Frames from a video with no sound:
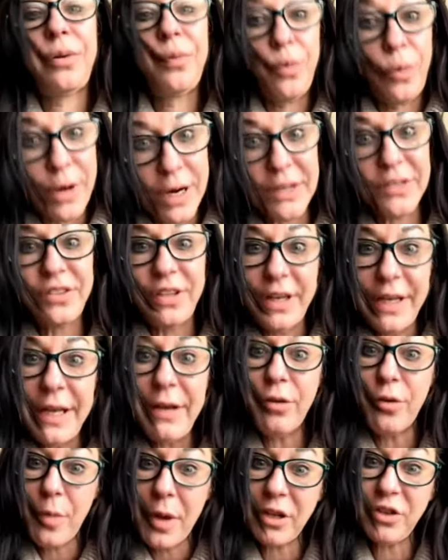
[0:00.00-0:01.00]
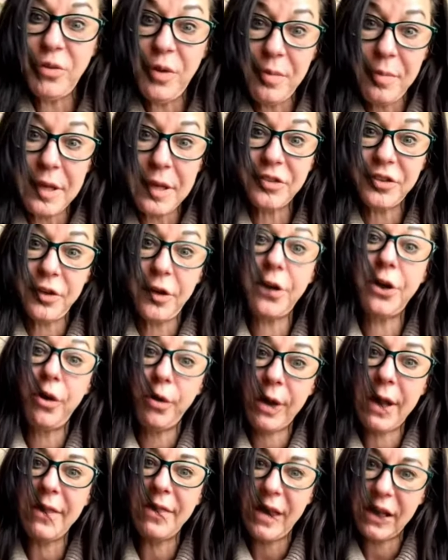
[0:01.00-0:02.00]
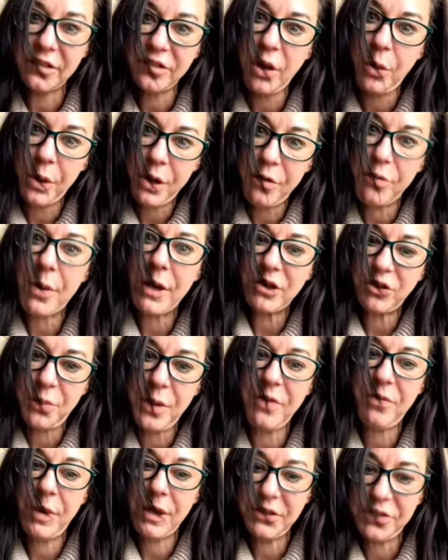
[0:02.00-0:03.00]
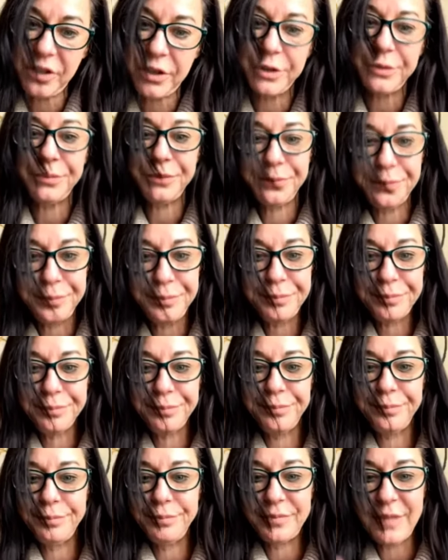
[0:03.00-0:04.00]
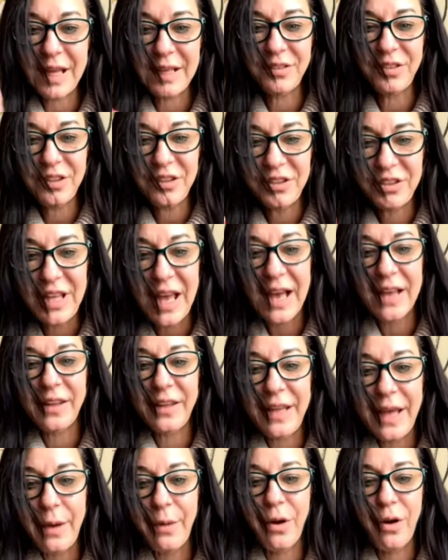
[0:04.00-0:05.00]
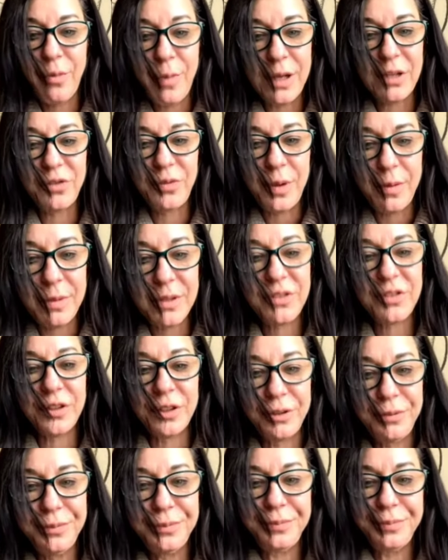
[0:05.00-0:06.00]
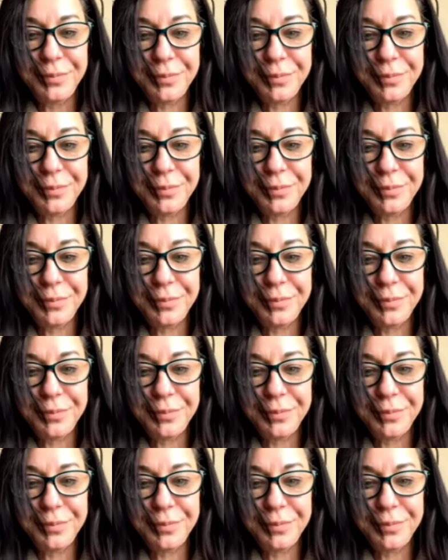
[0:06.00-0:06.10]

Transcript: When I said he reminds me of my son, okay, that's how he reminds me of my son. That's exactly how he reminds me of my son.